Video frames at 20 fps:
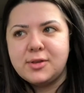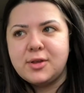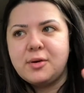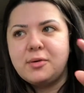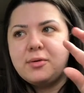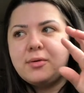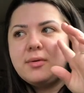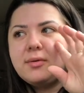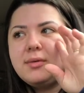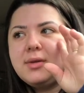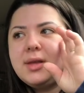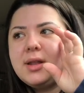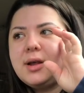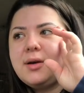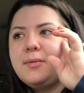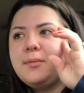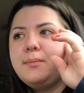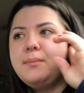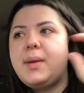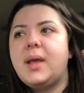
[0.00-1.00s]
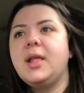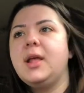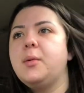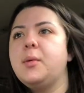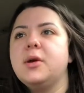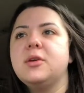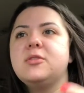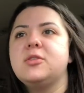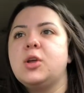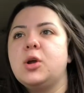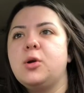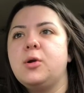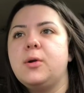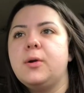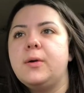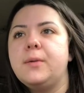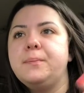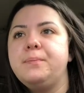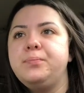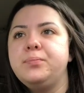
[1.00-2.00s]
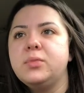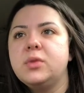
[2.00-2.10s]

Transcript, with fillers: so you know Bailey wears her